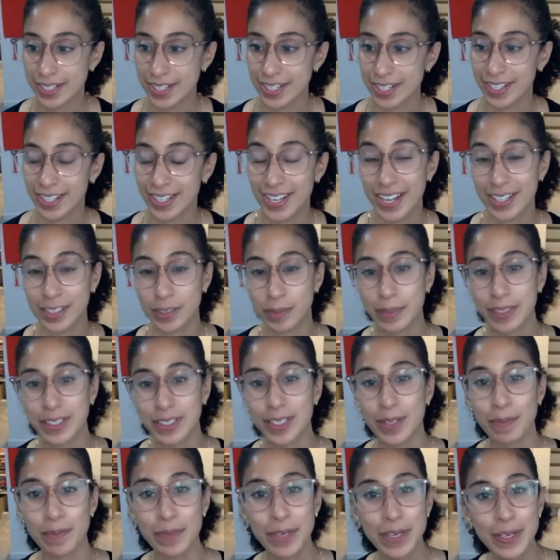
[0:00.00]
It connects me
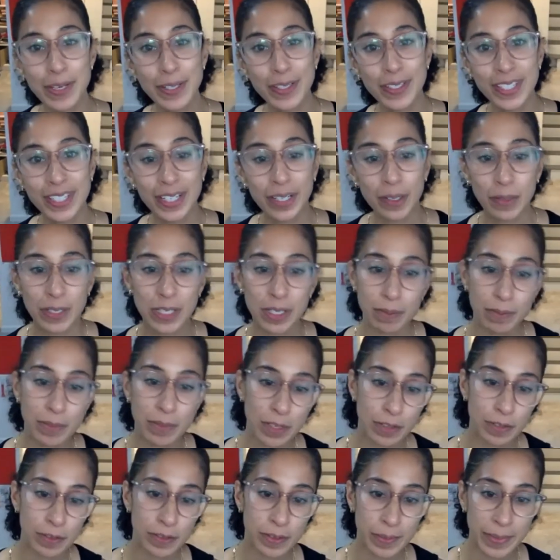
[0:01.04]
to music, which
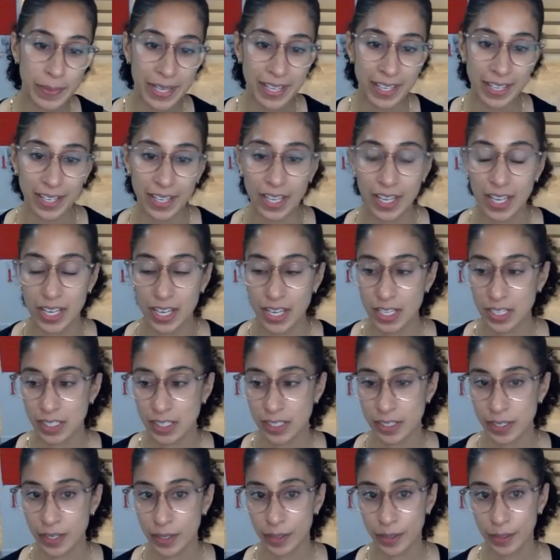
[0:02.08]
moves me.
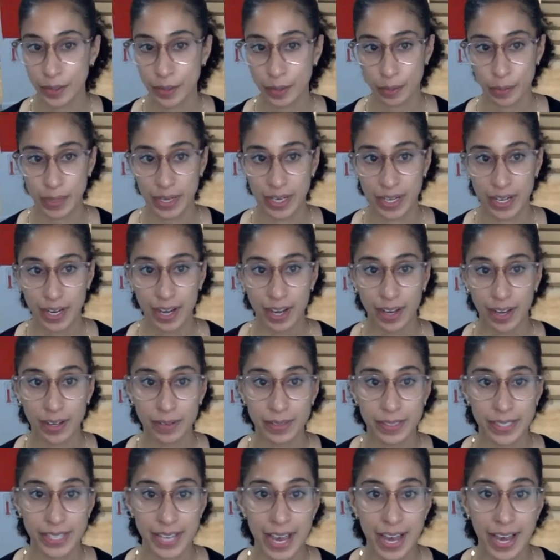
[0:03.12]
So when I
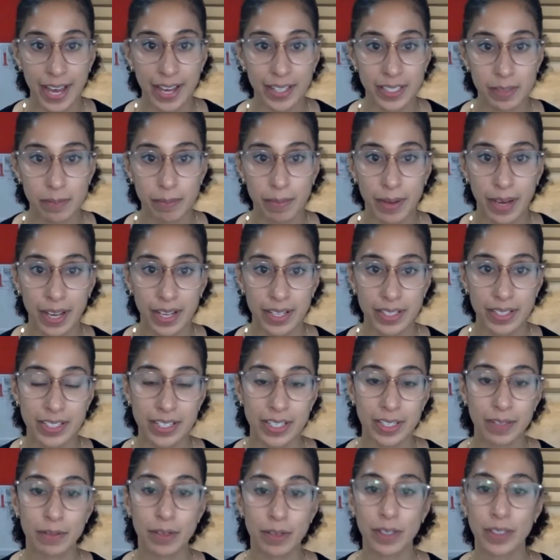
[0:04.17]
was asked by
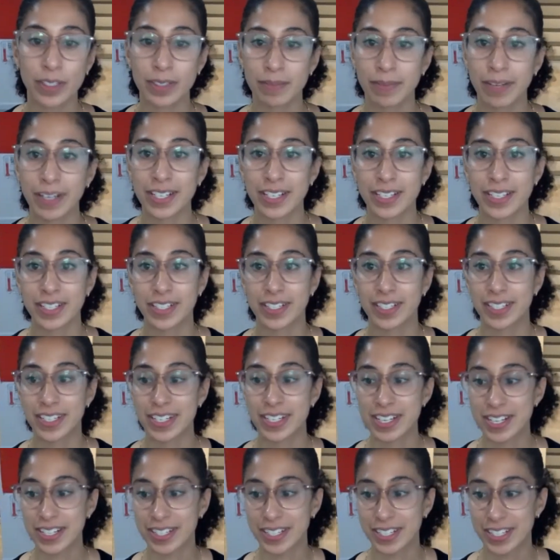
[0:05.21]
Dean Rosen-Metsch to
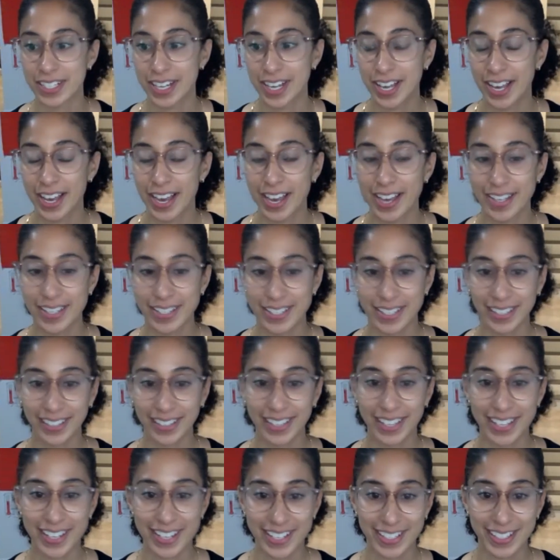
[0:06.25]
teach, I said,
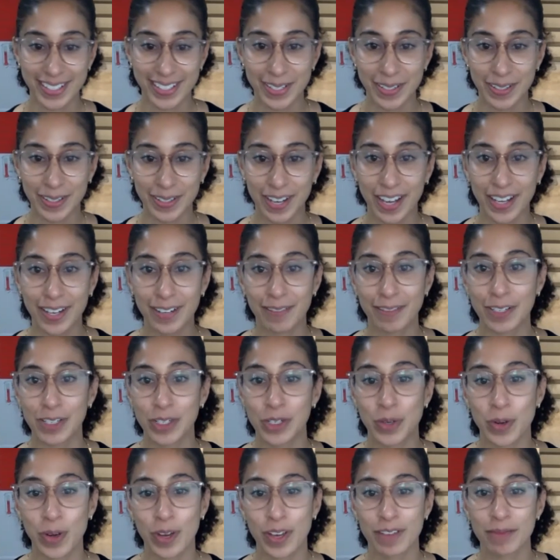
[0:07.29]
let's just do kind of a
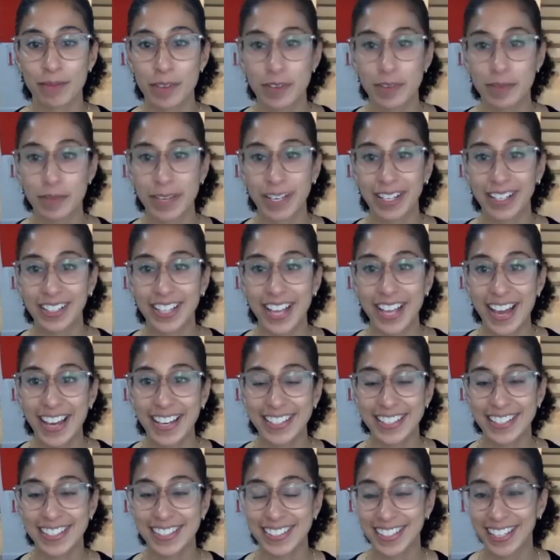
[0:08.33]
joy of movement
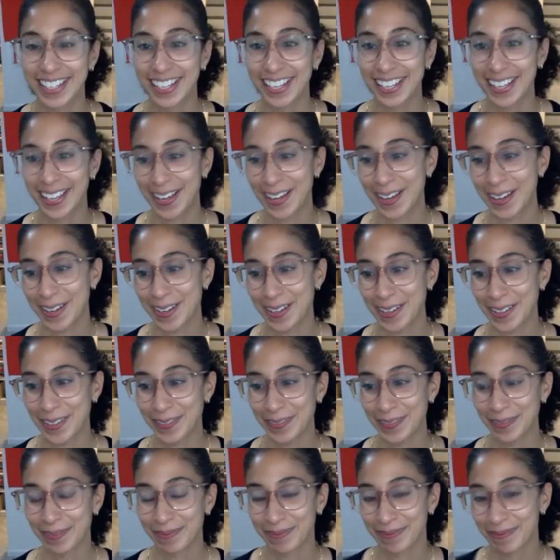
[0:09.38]
class.
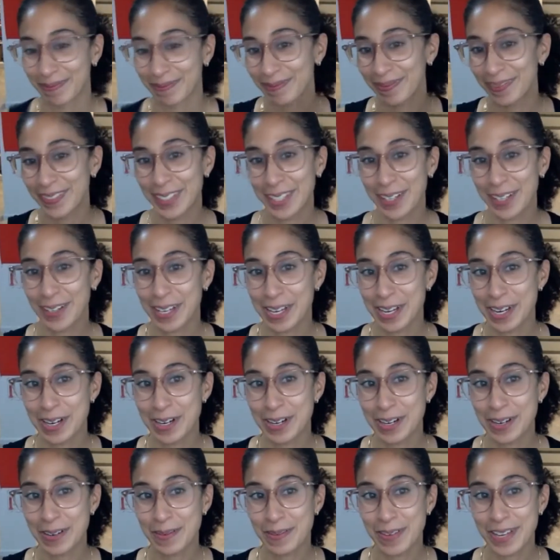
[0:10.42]
Um, so
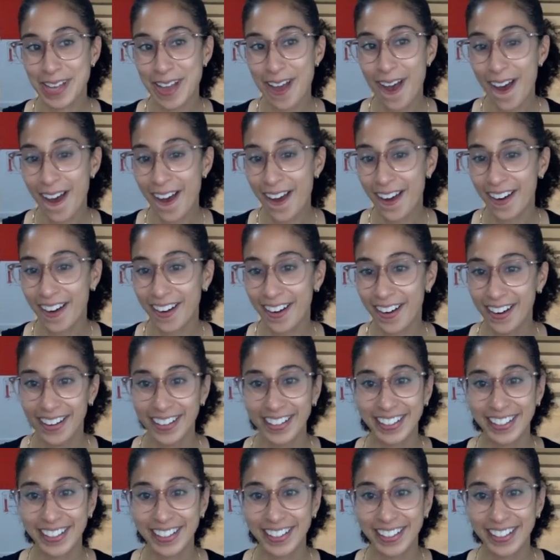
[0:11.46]
here we are.